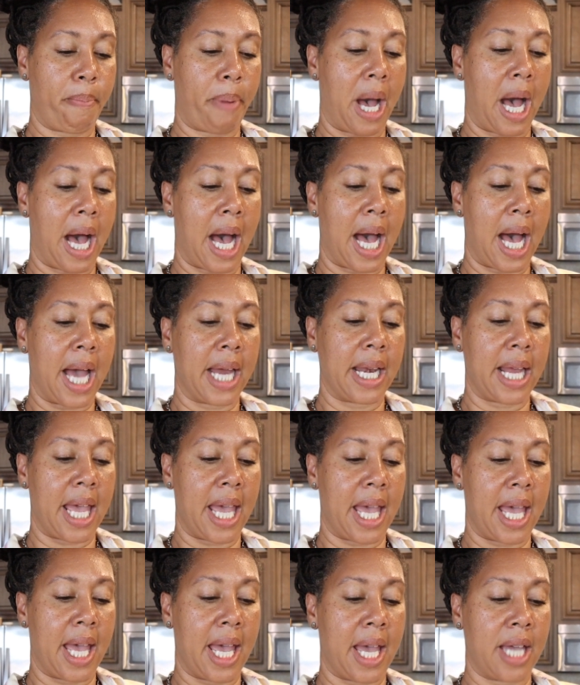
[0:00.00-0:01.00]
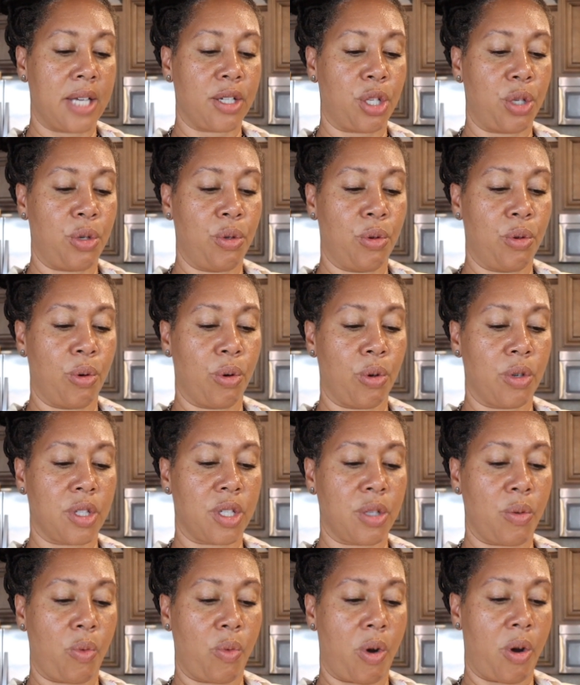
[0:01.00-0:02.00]
pot, add 2
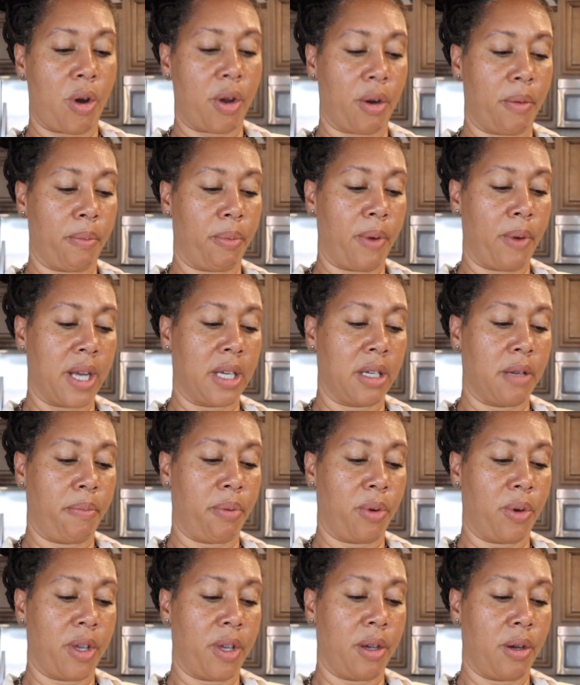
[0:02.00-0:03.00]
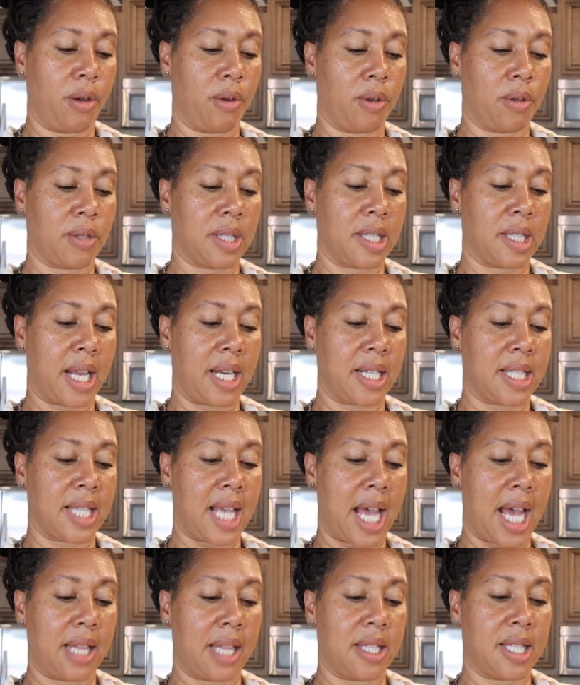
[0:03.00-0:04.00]
quarts of water, bring the boil, set
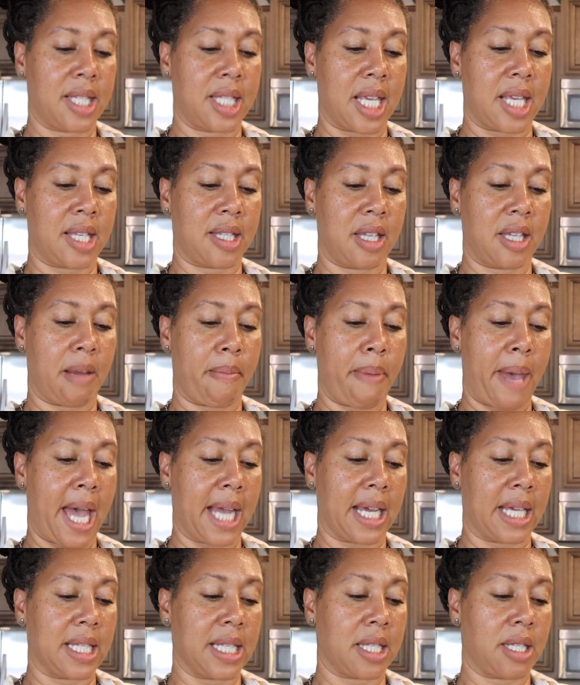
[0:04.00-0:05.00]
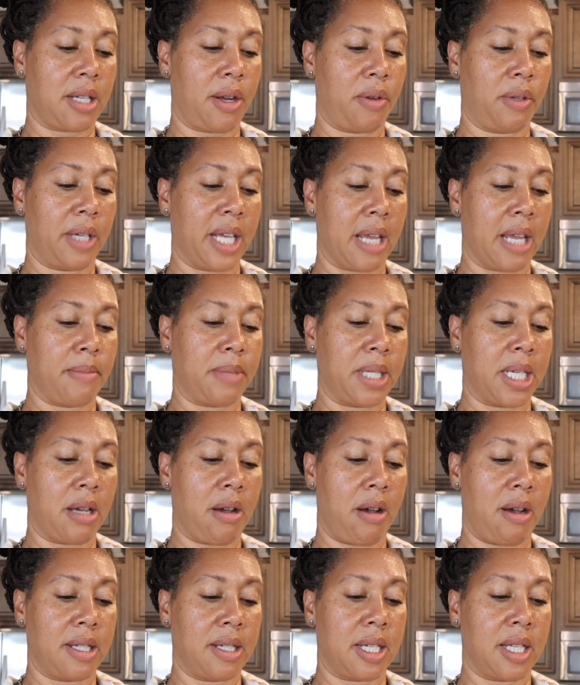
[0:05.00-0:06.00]
aside the seasoning packet, slowly empty
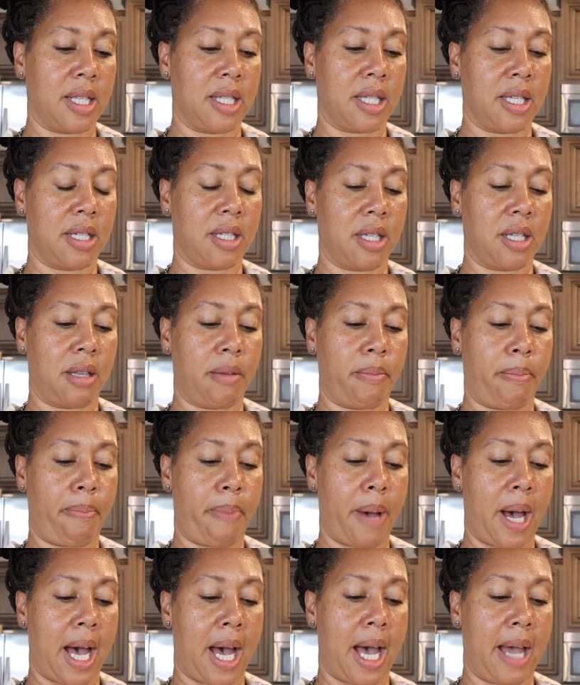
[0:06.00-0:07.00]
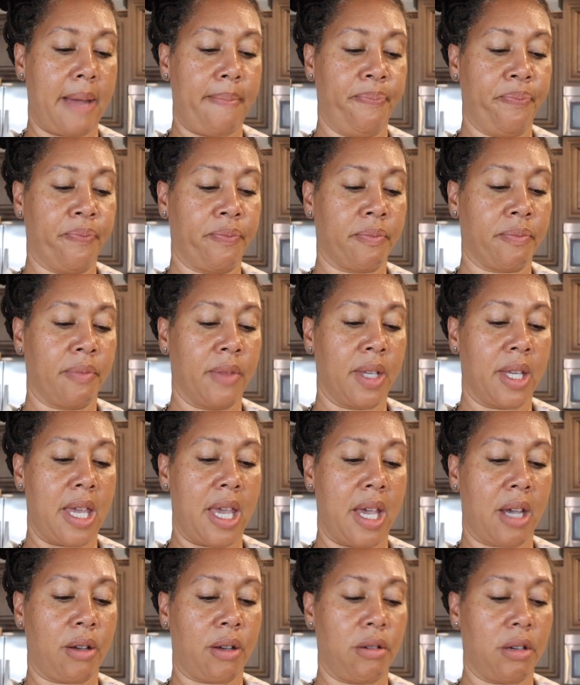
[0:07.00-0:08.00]
contents into the pot.
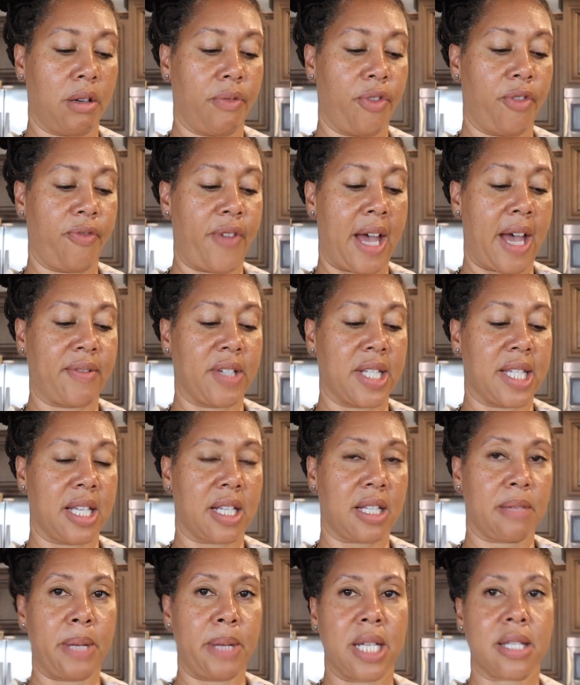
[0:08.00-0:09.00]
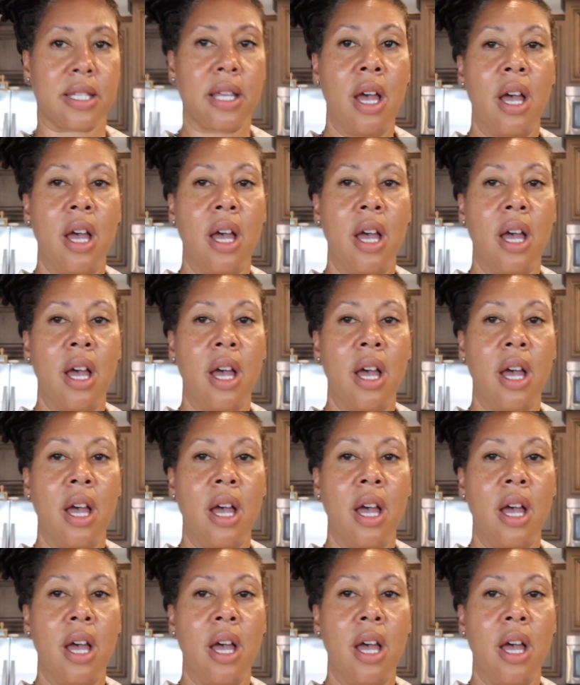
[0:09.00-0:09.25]
Yeah, cook for 5 to 6 minutes.